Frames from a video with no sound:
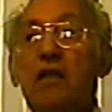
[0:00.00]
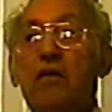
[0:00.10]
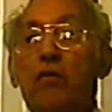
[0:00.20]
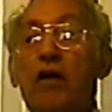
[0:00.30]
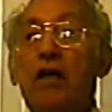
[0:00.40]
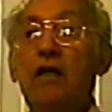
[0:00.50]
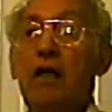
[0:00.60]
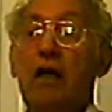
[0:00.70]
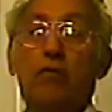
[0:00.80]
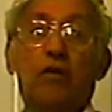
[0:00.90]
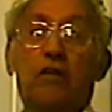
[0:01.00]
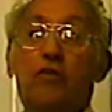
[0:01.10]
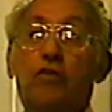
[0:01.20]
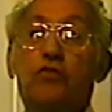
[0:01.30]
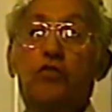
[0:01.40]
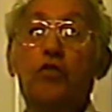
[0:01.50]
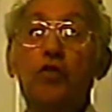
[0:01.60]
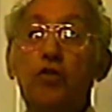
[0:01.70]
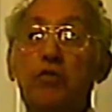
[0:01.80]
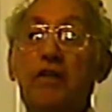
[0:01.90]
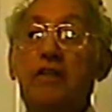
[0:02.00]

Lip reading: Well, I want to go to school, but